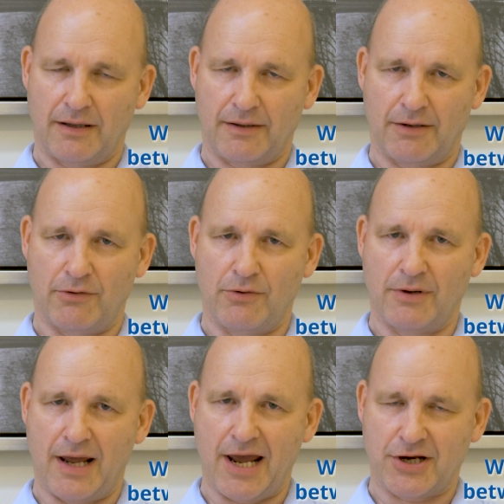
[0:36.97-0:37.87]
their
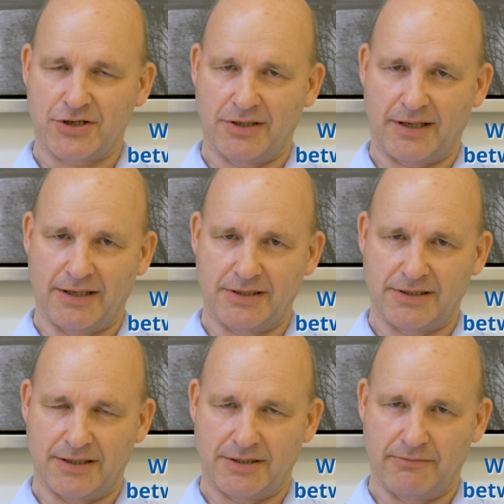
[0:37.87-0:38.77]
own action against
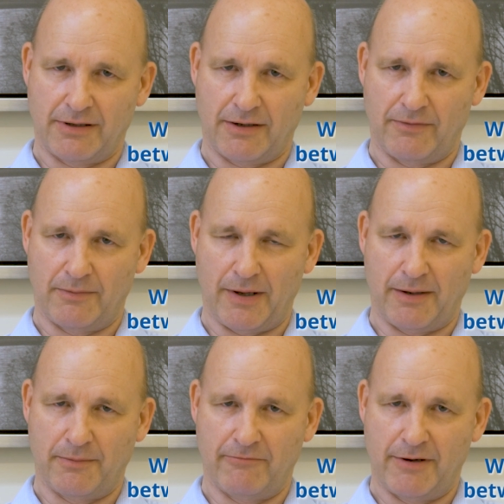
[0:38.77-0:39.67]
it to recover the
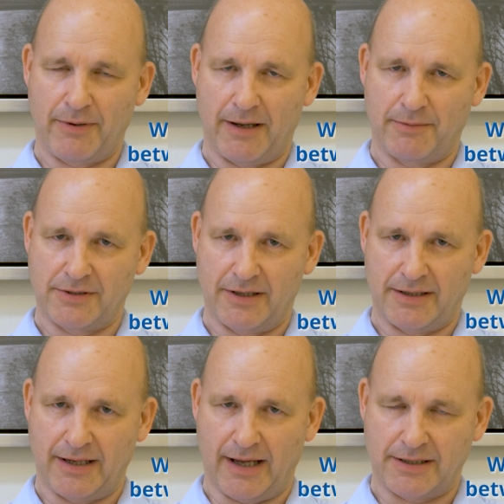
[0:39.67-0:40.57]
repayment of their
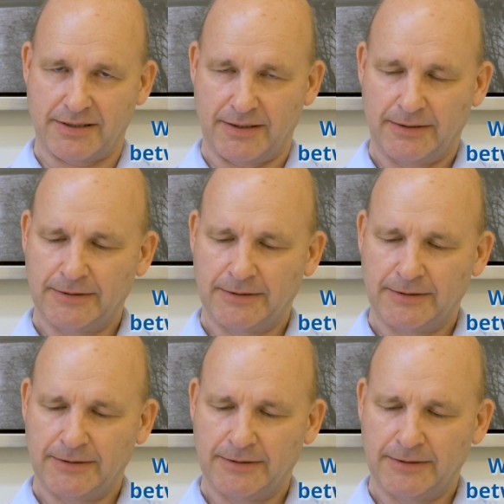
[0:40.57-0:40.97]
debts.